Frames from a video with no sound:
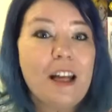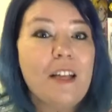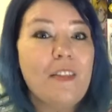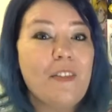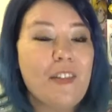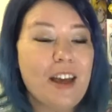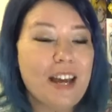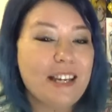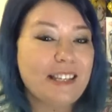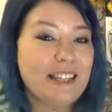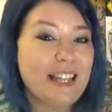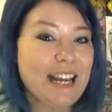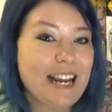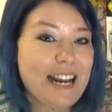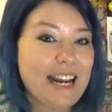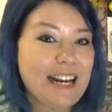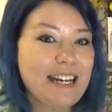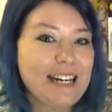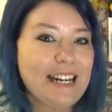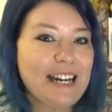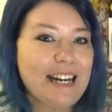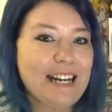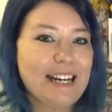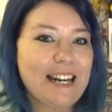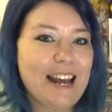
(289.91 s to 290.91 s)
That's the
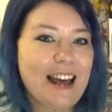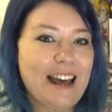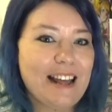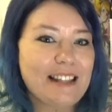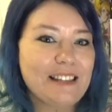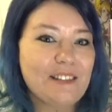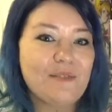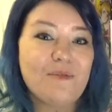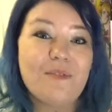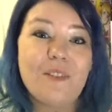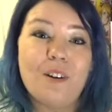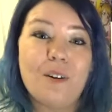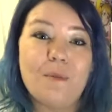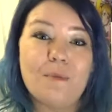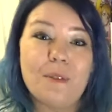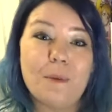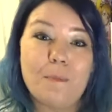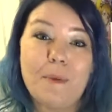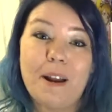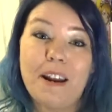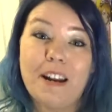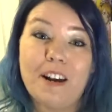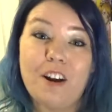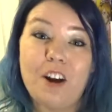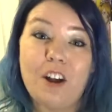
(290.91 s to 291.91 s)
ending dance from The
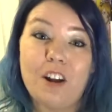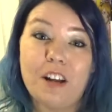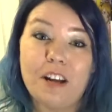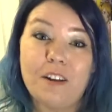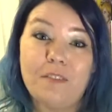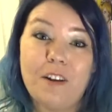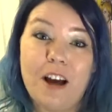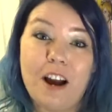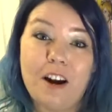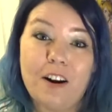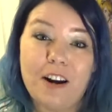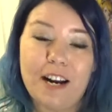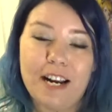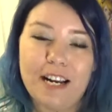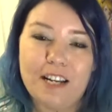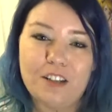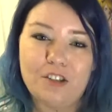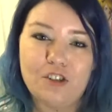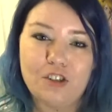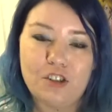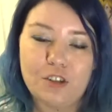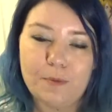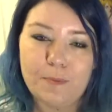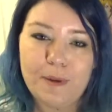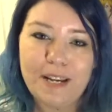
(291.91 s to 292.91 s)
Melancholy of Haruhi
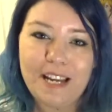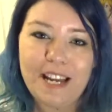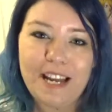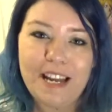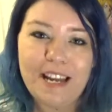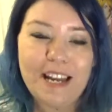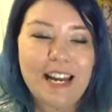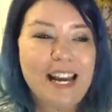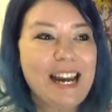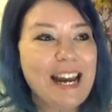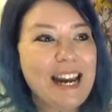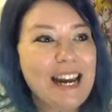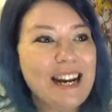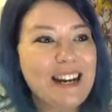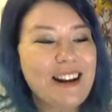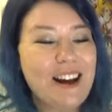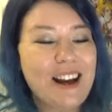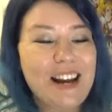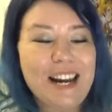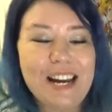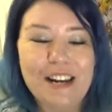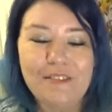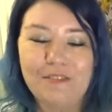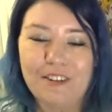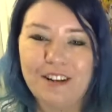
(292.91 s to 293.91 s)
Suzumiya, and
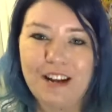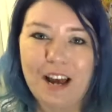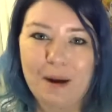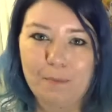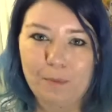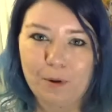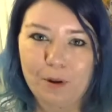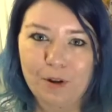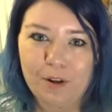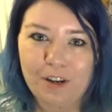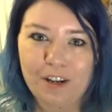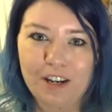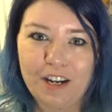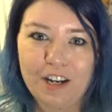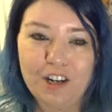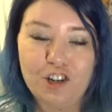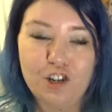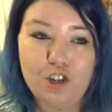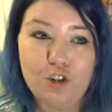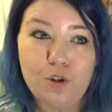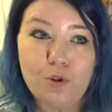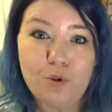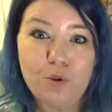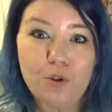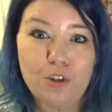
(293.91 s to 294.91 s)
I even uploaded it
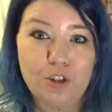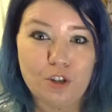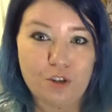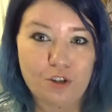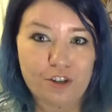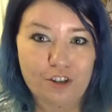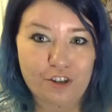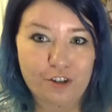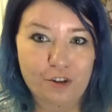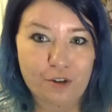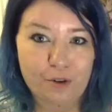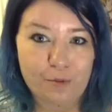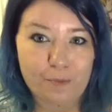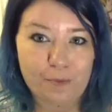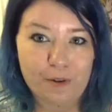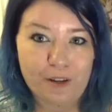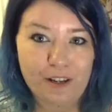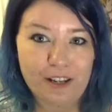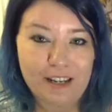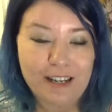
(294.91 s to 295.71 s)
to YouTube.